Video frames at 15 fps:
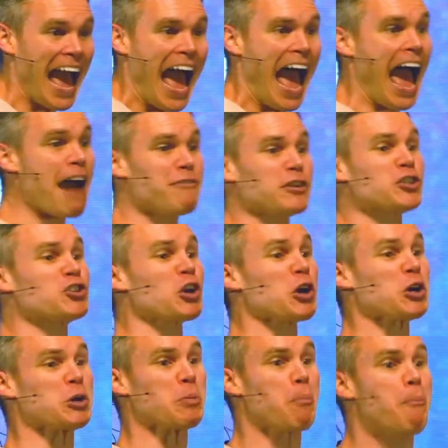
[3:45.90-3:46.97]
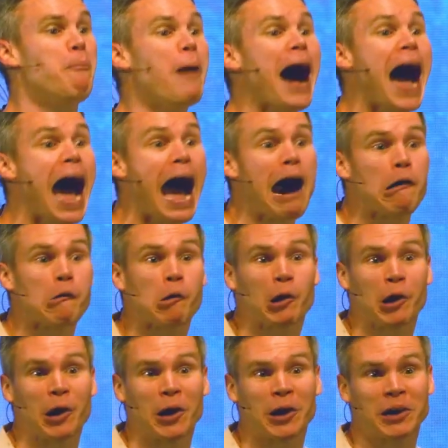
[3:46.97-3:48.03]
have a certain
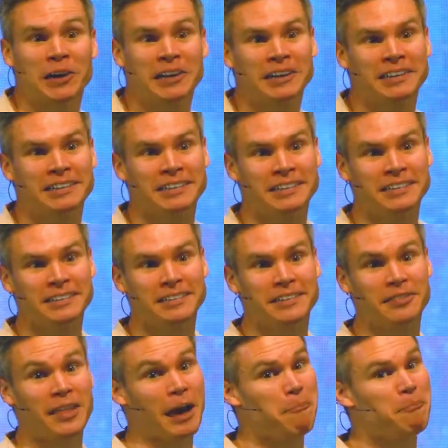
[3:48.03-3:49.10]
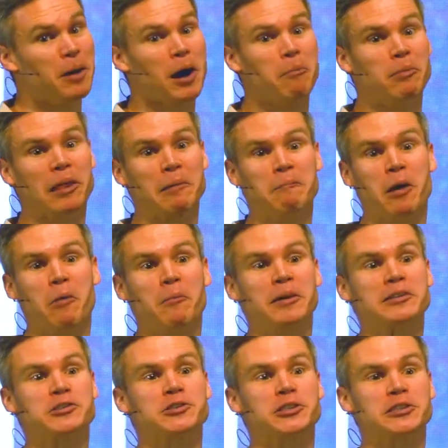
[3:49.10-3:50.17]
power that public
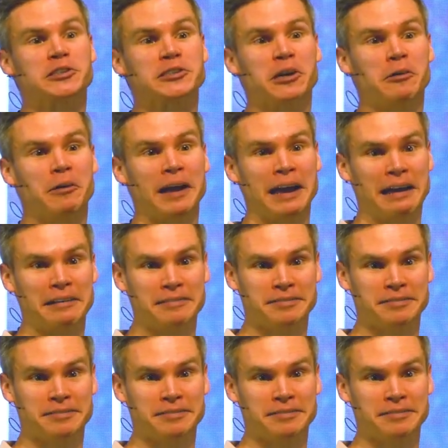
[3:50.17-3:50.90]
moments just don't have.